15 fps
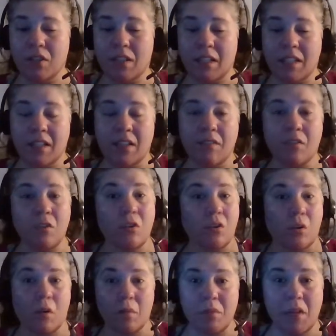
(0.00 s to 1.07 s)
and if you don't know what I'm
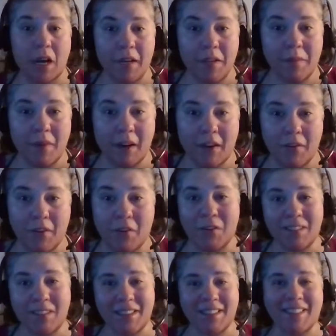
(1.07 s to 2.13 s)
talking about, I'll go into
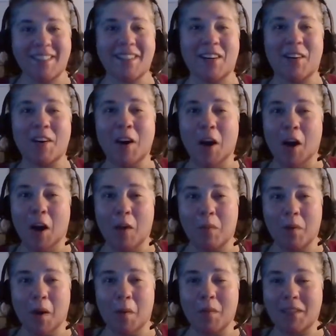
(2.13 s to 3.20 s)
detail, I
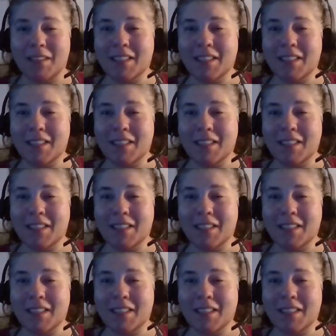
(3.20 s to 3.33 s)
promise.